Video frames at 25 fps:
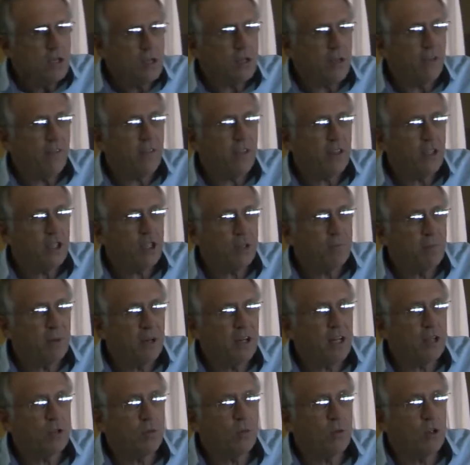So if the
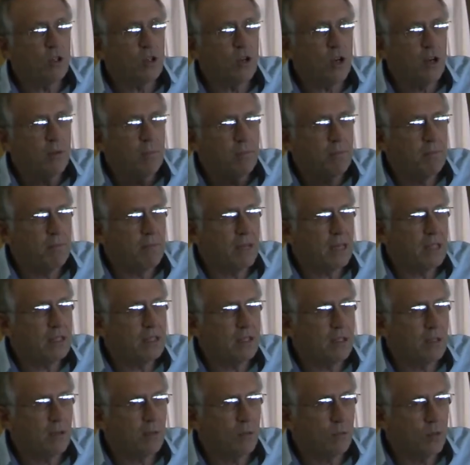spirit would not
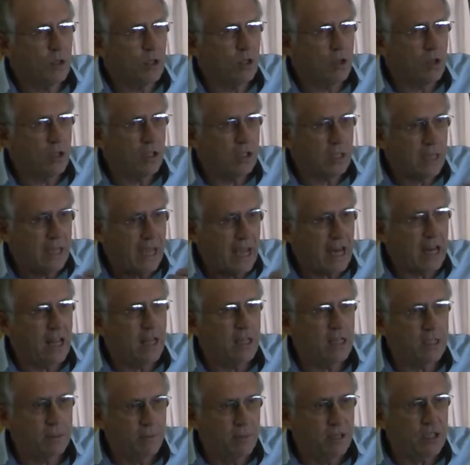miss, would not
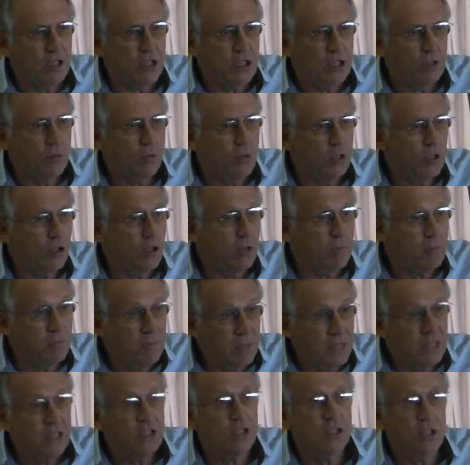carry this message, would not
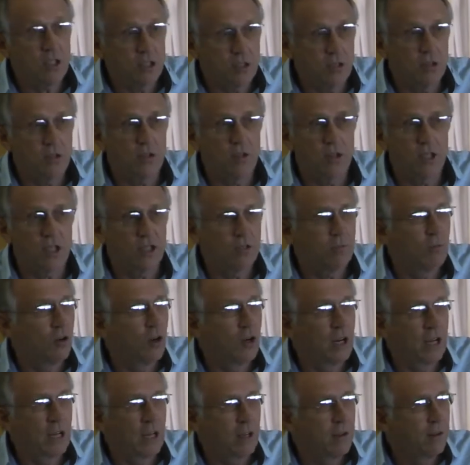minister to you this
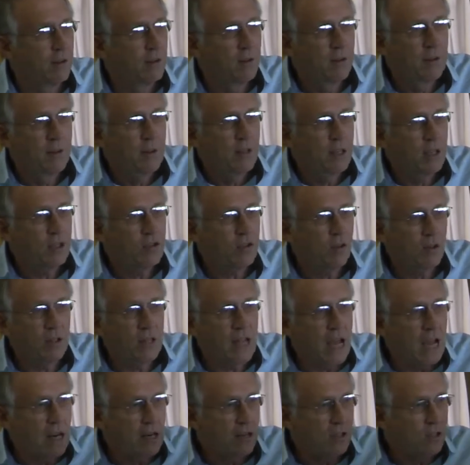morning, it's
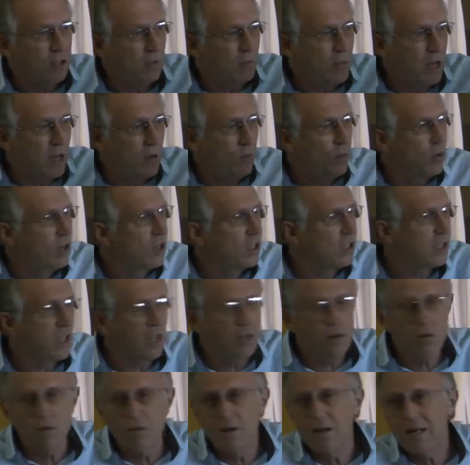all done. So my words
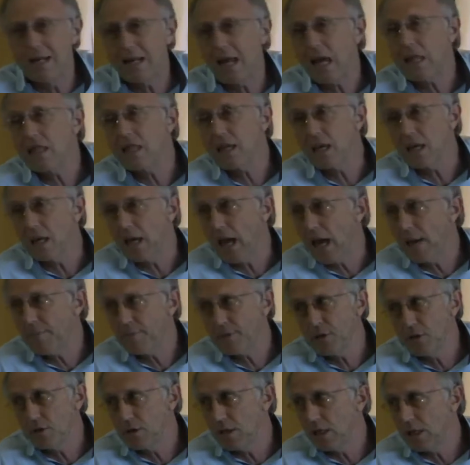can do nothing,
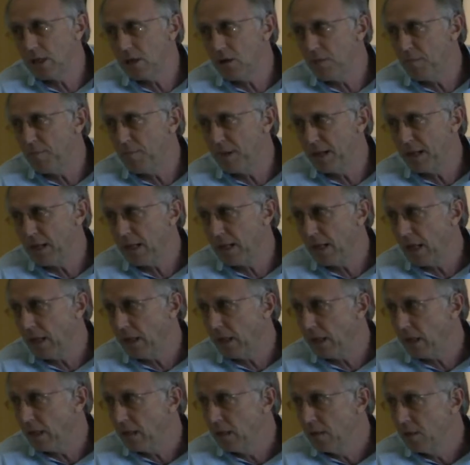absolutely, completely
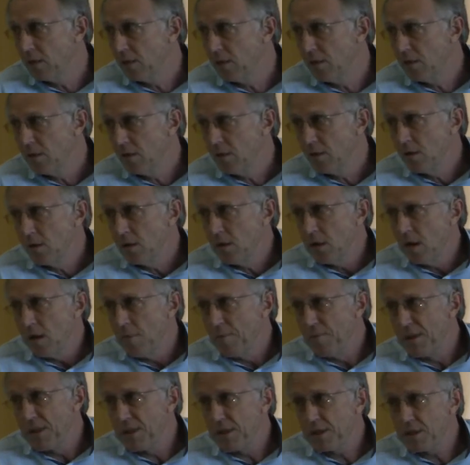nothing.
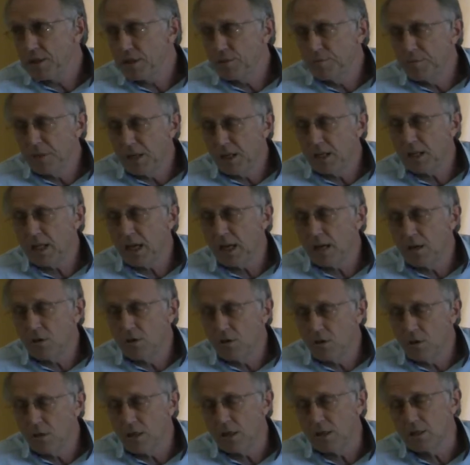But the spirit can
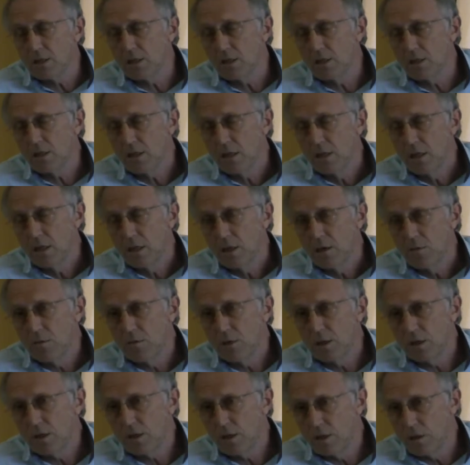do this
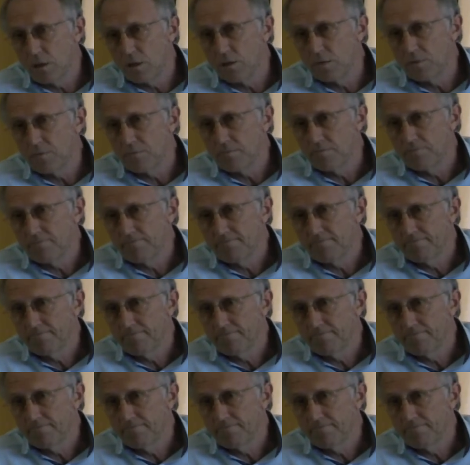with you.